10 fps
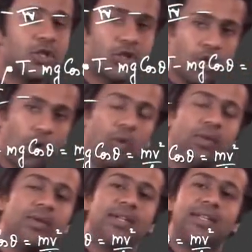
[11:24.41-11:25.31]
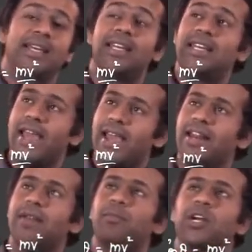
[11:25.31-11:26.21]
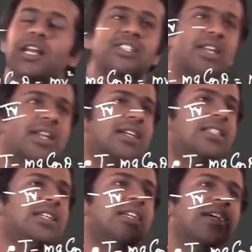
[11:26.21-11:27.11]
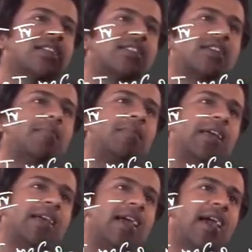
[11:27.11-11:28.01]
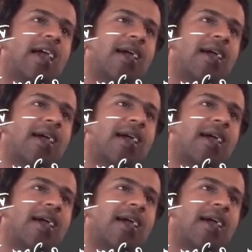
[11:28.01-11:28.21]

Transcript: So the gain in potential energy is simply